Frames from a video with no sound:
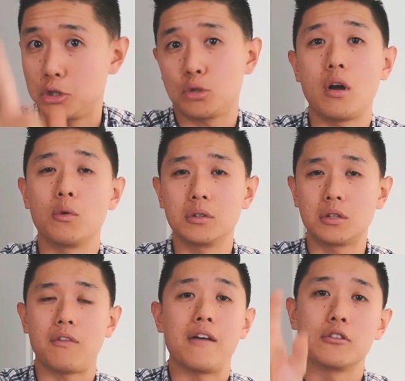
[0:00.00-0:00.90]
the strong will
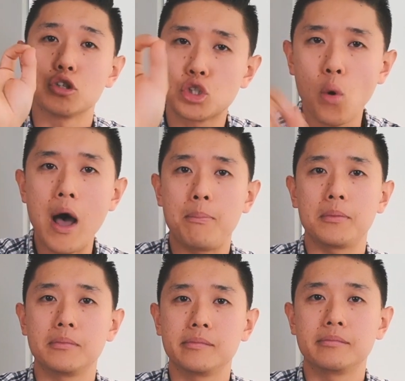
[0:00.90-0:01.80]
survive. Just show up.
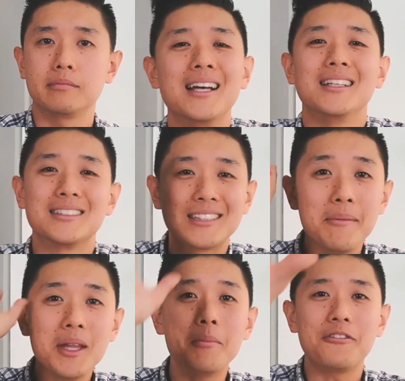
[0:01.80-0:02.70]
Step number